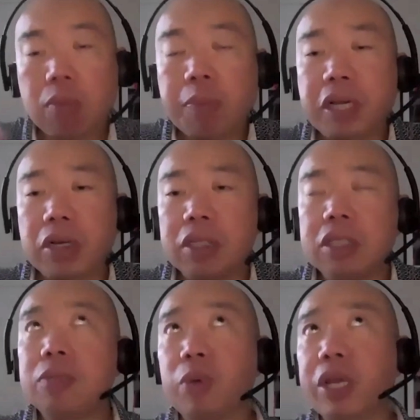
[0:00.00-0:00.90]

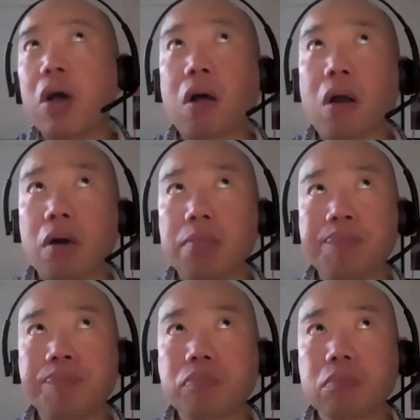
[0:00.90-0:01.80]
Because we are
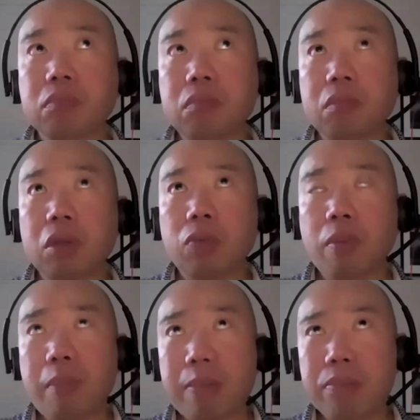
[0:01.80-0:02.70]

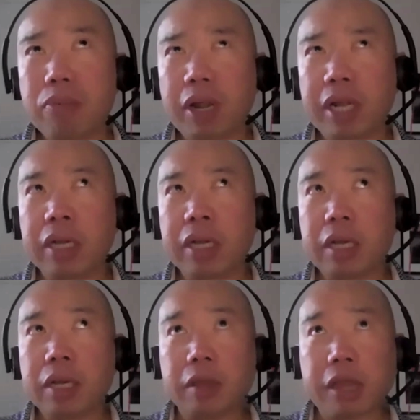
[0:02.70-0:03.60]
remembering
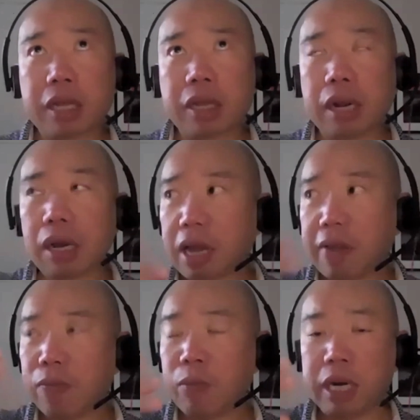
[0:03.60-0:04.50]
that the
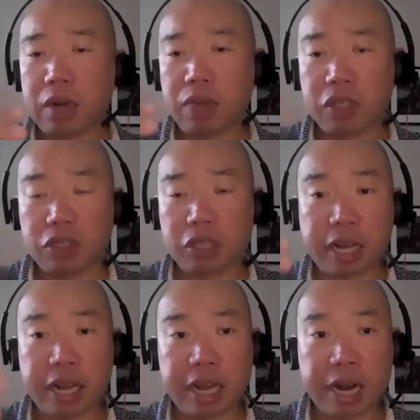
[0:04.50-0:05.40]
life we live in
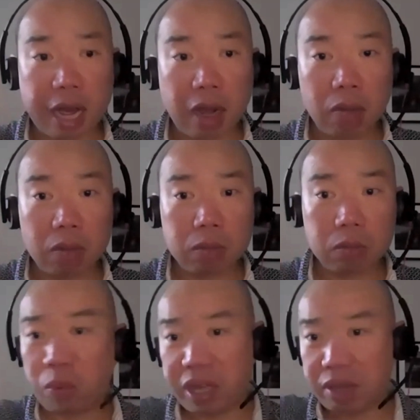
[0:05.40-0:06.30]
today and now,
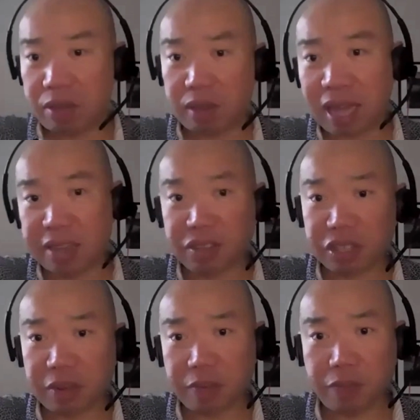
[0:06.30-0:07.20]
with
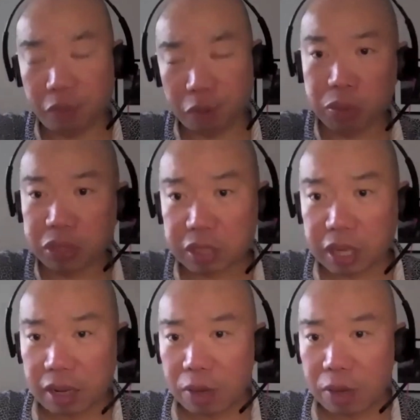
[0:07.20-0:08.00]
lights, foods,